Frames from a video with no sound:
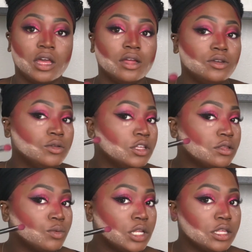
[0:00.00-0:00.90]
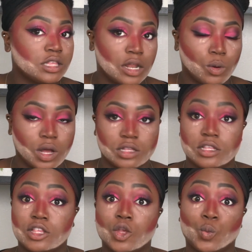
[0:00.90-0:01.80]
and do just really subtle because
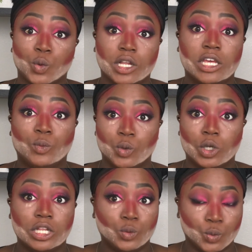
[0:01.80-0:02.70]
this is a really, really,